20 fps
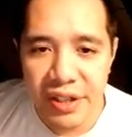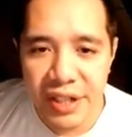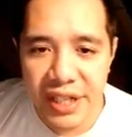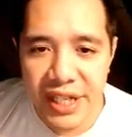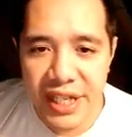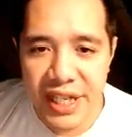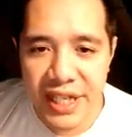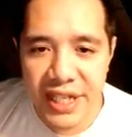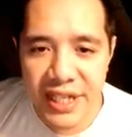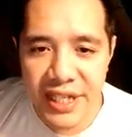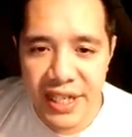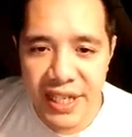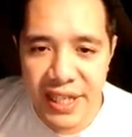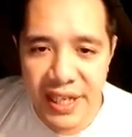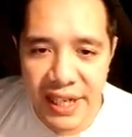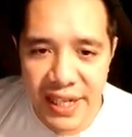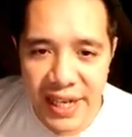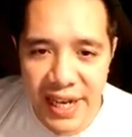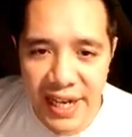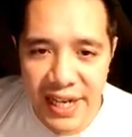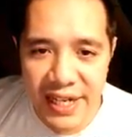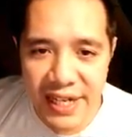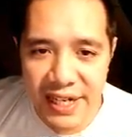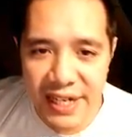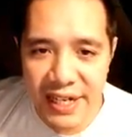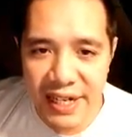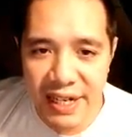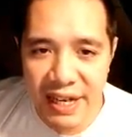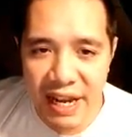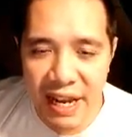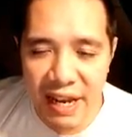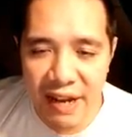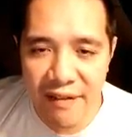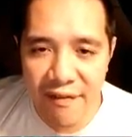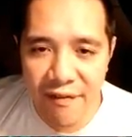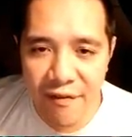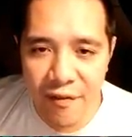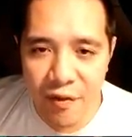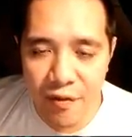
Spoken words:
easy to get Nat